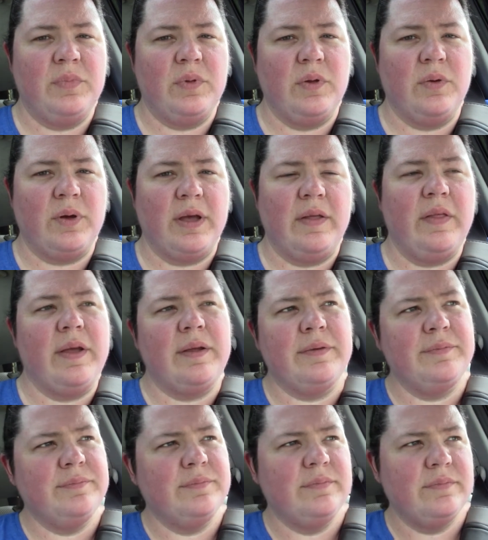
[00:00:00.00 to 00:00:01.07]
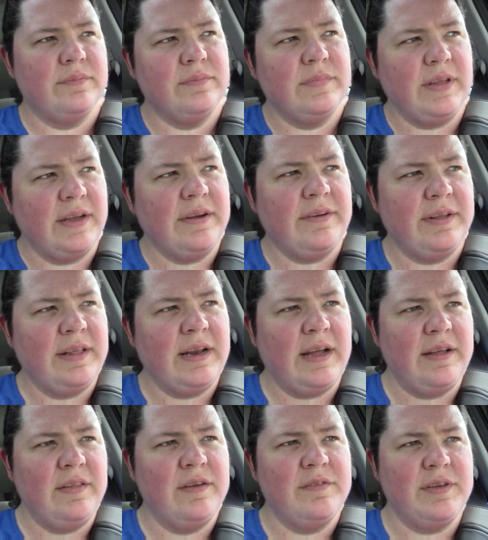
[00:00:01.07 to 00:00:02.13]
Okay, like the area that
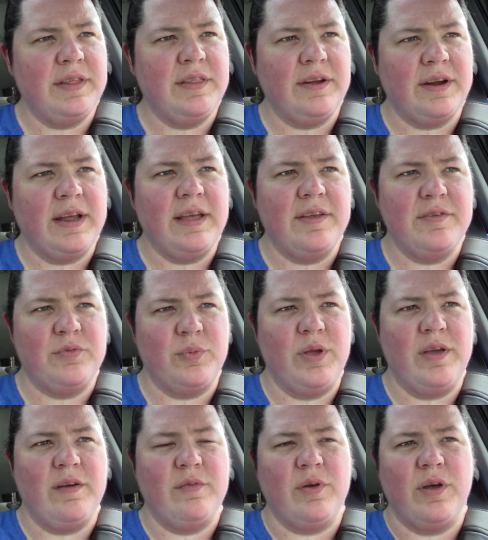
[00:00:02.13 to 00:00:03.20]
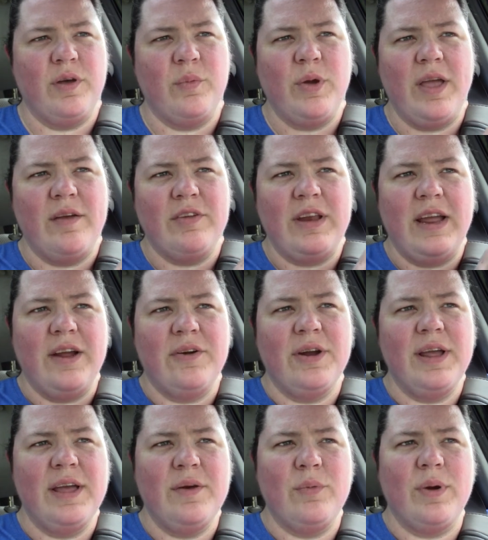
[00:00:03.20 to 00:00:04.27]
I live in, there is we have a we have an
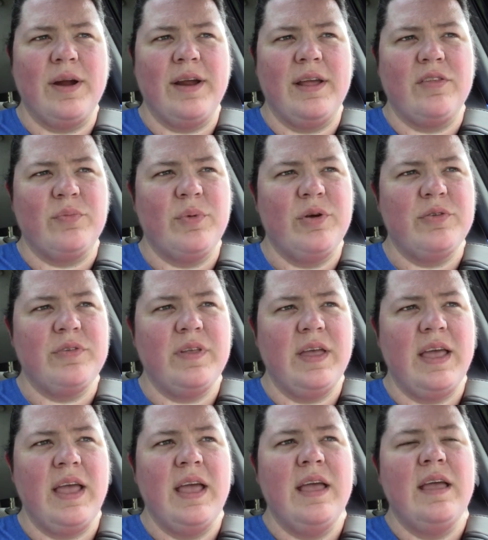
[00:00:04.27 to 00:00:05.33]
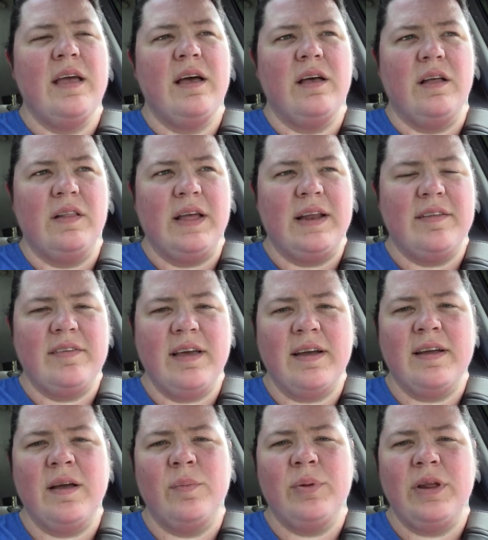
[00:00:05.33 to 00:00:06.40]
area where it's mostly a lot of
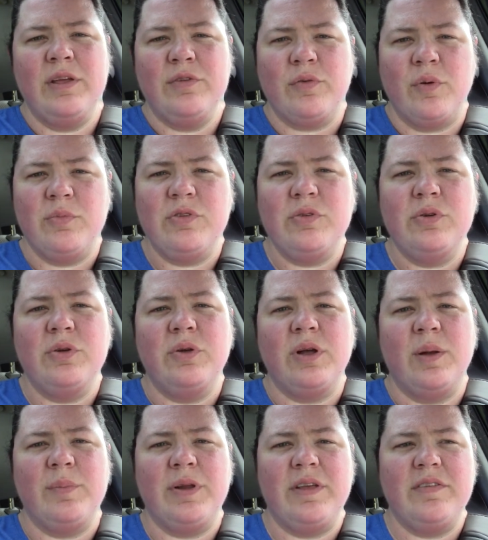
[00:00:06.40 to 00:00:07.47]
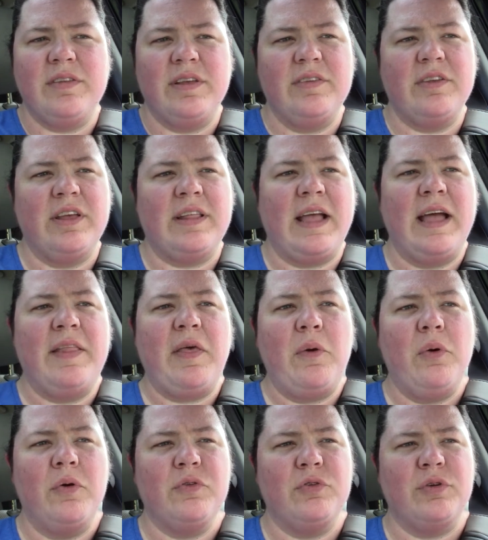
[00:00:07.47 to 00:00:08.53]
tech companies, pharmaceutical companies, things like that, and they
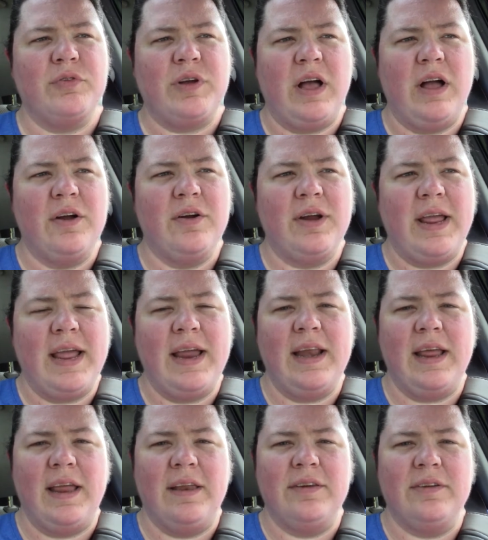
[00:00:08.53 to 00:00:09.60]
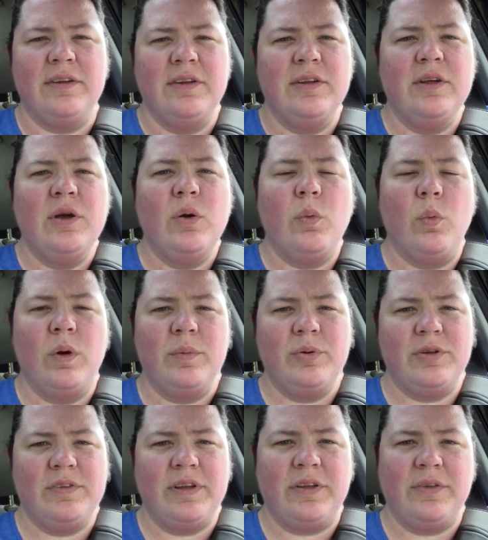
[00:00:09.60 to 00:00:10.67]
all sort of congregate in one
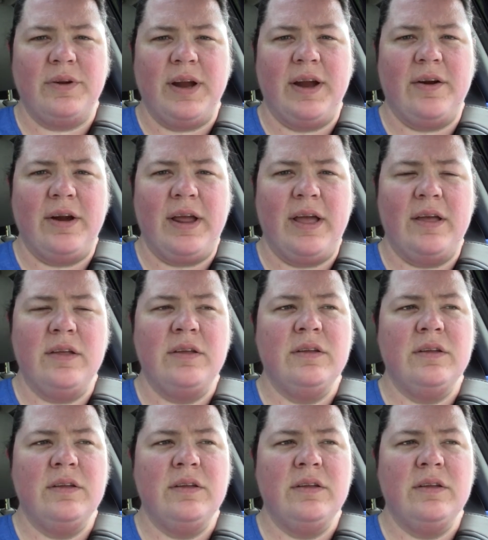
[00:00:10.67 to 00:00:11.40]
particular area.